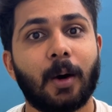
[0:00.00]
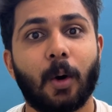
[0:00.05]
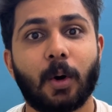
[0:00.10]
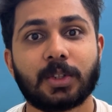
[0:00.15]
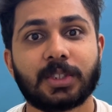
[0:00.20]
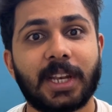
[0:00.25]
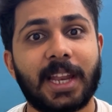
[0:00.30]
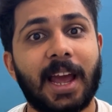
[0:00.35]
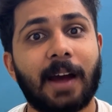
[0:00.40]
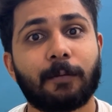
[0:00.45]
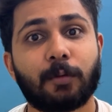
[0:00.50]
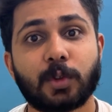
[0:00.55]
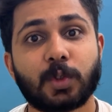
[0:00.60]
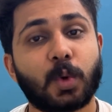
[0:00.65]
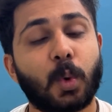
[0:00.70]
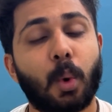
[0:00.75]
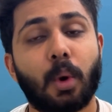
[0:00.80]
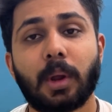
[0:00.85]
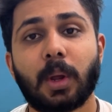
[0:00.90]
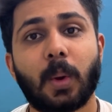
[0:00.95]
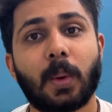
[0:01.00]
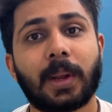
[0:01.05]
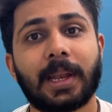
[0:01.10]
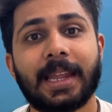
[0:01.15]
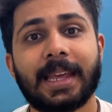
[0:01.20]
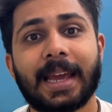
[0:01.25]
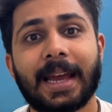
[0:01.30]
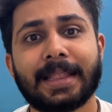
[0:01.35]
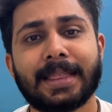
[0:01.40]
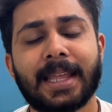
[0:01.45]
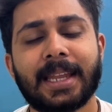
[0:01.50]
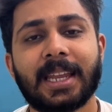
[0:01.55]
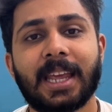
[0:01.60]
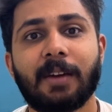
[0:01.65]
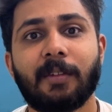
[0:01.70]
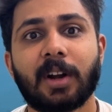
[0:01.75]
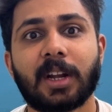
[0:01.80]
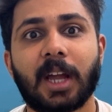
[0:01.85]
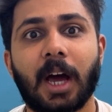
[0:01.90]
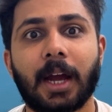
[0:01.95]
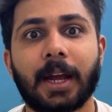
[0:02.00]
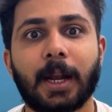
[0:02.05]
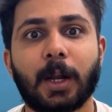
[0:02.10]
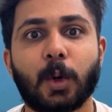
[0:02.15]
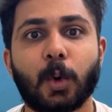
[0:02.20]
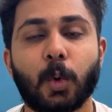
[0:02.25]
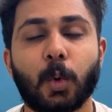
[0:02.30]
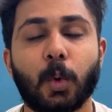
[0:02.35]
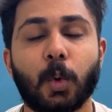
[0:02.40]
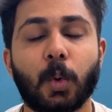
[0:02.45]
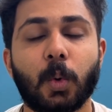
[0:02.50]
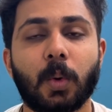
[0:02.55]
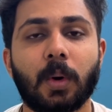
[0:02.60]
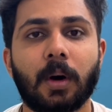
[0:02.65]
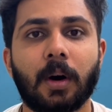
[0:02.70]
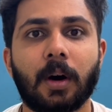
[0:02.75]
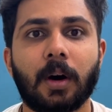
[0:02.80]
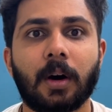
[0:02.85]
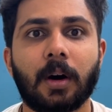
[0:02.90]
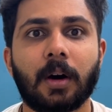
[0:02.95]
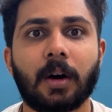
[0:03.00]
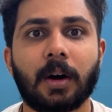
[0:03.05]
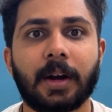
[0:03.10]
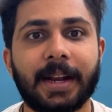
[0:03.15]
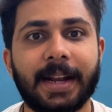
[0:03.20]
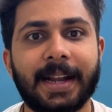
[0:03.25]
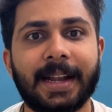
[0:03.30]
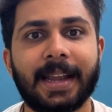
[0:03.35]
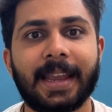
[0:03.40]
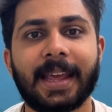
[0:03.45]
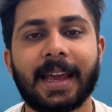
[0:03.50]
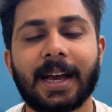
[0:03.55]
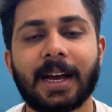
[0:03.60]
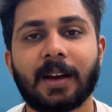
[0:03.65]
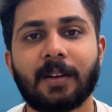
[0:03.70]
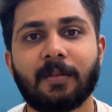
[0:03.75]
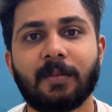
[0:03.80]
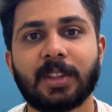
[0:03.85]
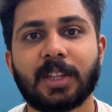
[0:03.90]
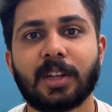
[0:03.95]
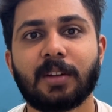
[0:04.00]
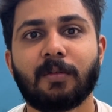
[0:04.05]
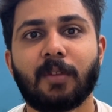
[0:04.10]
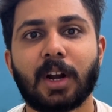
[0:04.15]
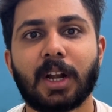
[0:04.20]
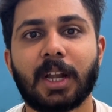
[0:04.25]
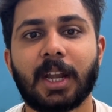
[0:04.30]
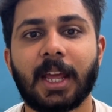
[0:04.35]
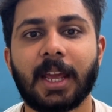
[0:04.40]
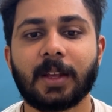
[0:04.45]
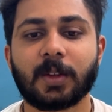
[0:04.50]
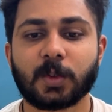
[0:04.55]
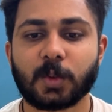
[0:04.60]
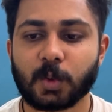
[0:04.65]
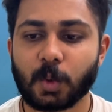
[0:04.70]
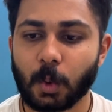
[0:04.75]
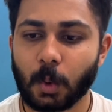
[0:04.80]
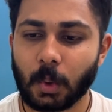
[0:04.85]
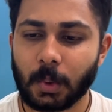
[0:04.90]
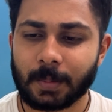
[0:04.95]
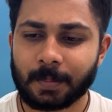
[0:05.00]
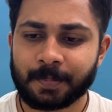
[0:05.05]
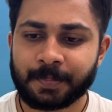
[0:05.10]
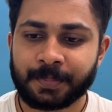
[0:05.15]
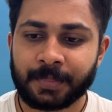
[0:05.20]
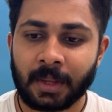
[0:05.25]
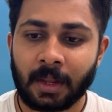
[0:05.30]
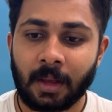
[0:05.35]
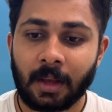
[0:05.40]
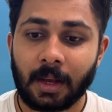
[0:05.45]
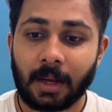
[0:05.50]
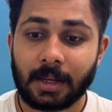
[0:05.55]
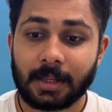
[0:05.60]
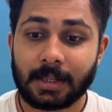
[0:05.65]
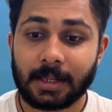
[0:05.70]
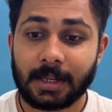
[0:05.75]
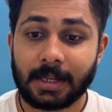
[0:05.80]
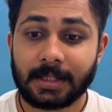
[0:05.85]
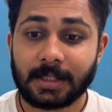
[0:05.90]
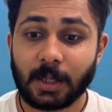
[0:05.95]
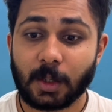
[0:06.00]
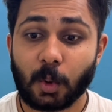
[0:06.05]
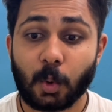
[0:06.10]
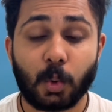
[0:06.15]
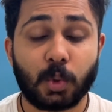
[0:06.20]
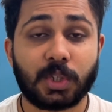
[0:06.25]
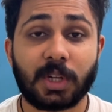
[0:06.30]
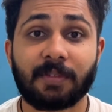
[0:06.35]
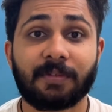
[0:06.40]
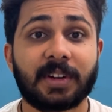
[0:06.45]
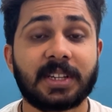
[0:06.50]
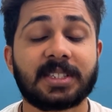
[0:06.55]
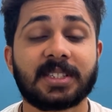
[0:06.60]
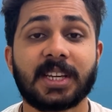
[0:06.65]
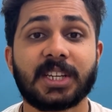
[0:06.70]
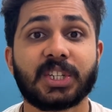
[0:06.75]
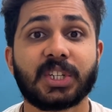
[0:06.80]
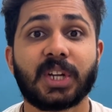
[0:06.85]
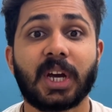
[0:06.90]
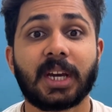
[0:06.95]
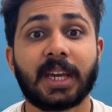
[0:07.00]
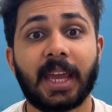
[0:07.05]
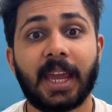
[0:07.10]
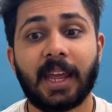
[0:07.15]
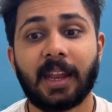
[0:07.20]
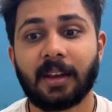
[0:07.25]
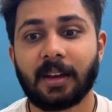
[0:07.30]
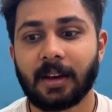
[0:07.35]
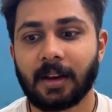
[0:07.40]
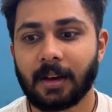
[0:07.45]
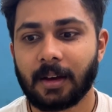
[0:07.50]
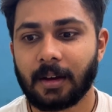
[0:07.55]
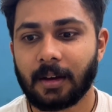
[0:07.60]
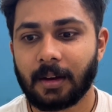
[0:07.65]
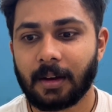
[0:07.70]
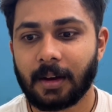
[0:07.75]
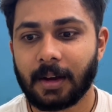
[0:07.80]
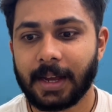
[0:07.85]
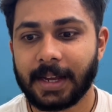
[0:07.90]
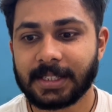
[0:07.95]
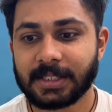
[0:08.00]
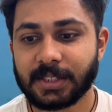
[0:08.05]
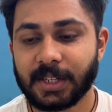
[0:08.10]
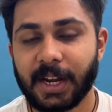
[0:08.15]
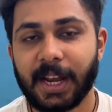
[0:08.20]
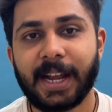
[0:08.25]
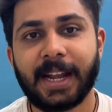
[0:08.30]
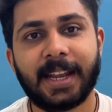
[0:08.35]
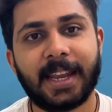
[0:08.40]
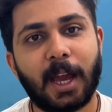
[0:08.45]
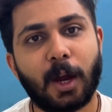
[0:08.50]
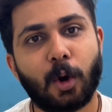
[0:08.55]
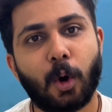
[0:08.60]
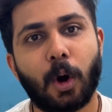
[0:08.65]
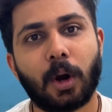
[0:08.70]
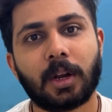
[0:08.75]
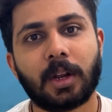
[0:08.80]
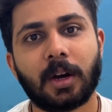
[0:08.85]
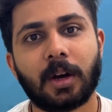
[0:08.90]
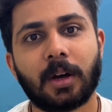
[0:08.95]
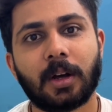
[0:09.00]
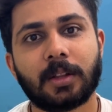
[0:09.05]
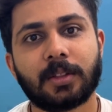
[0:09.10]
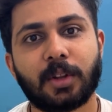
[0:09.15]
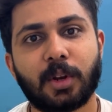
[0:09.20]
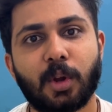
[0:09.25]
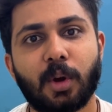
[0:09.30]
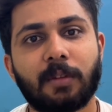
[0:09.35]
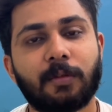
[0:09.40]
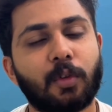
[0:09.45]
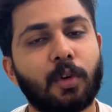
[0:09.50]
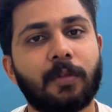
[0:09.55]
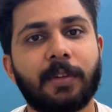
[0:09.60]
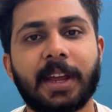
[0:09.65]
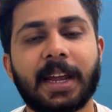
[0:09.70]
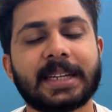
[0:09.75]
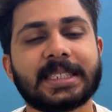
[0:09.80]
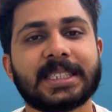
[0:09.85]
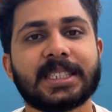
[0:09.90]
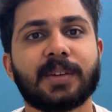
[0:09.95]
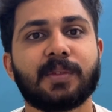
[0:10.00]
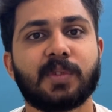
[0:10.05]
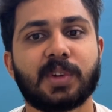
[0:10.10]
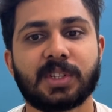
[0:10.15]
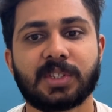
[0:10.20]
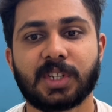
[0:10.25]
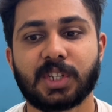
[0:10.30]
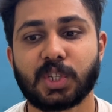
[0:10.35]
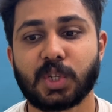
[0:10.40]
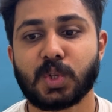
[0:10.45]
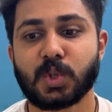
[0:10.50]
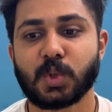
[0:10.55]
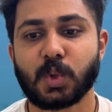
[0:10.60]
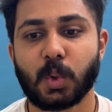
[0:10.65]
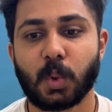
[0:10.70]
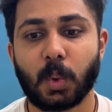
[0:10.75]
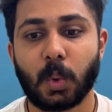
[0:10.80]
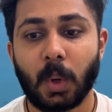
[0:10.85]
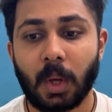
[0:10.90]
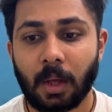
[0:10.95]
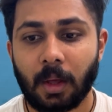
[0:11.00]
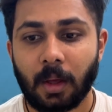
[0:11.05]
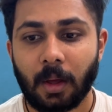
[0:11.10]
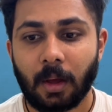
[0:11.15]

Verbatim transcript: Australia have to score quickly and then give a target to uh, India within one day. So it's a crucial first session again. Uh, yesterday India got uh, three or four wickets in the first session, so